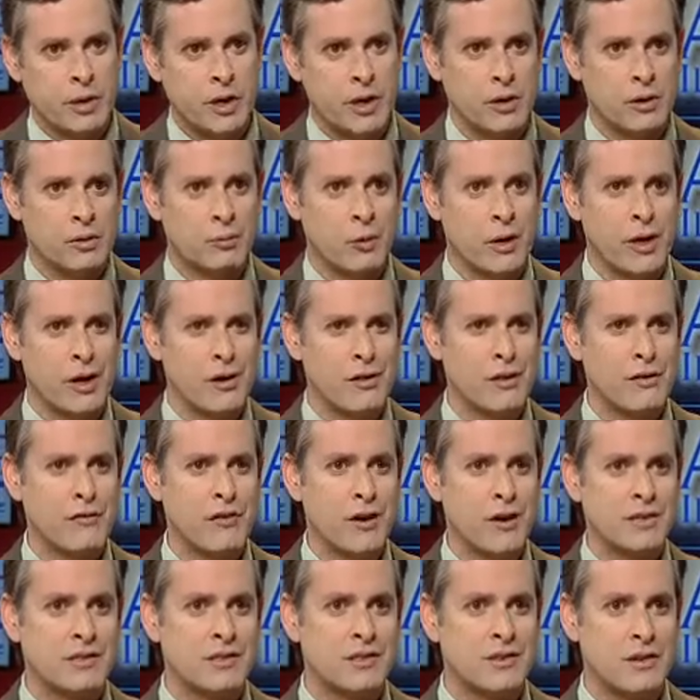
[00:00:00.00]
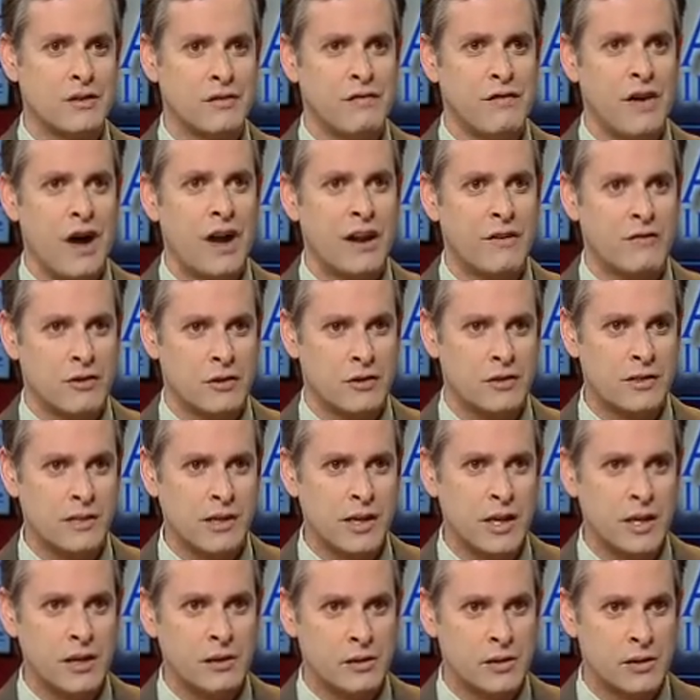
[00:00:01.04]
are killed. We hear the phrase survivor's
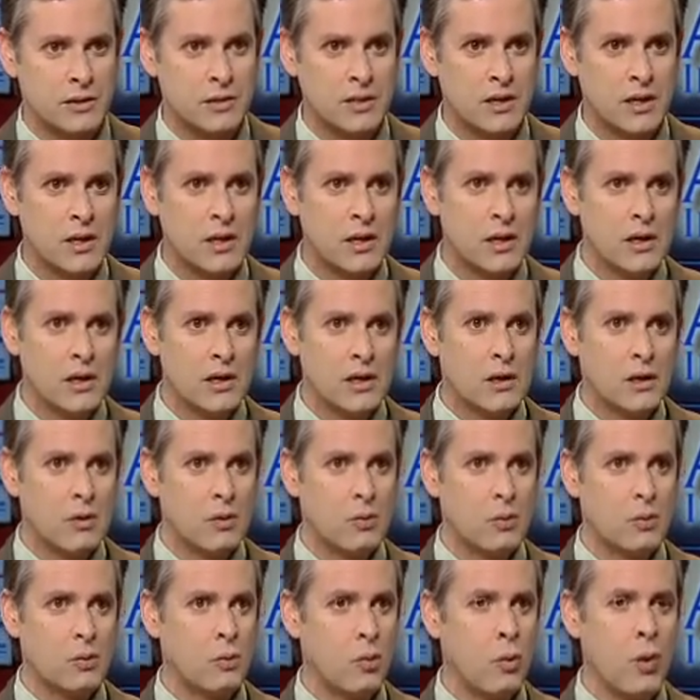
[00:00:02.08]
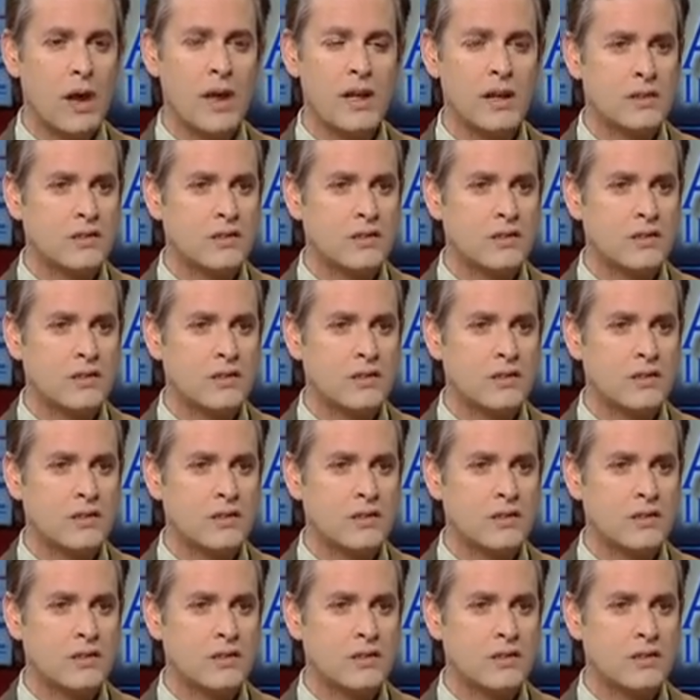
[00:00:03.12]
guilt. Mm-hmm. What